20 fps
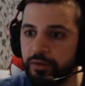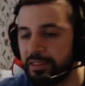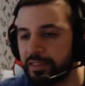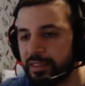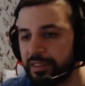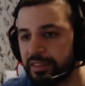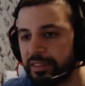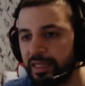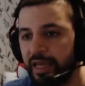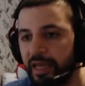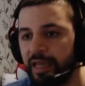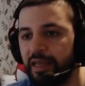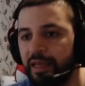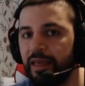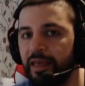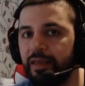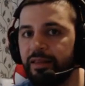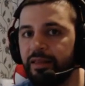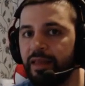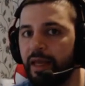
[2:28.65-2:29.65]
It's
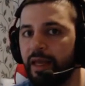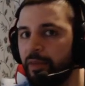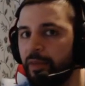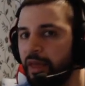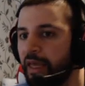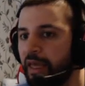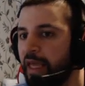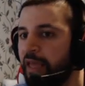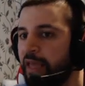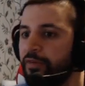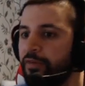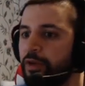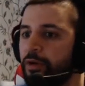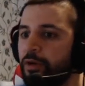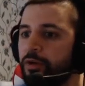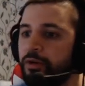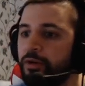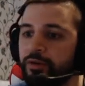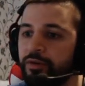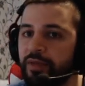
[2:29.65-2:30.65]
assigning it a
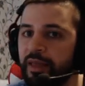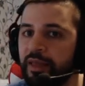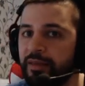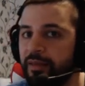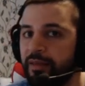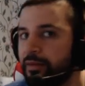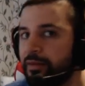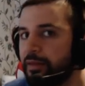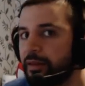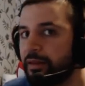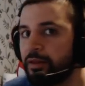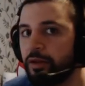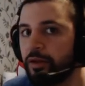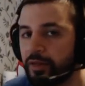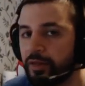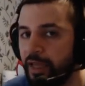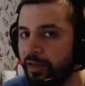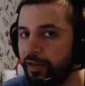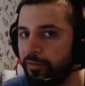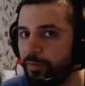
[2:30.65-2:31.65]
behavior that it did
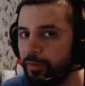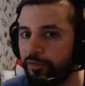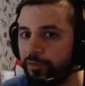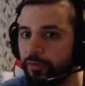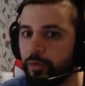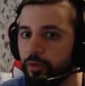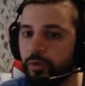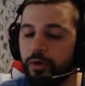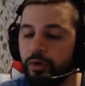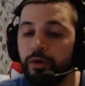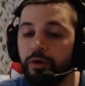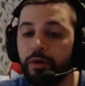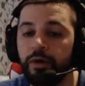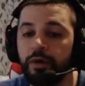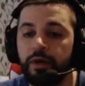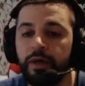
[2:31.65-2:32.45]
not have before.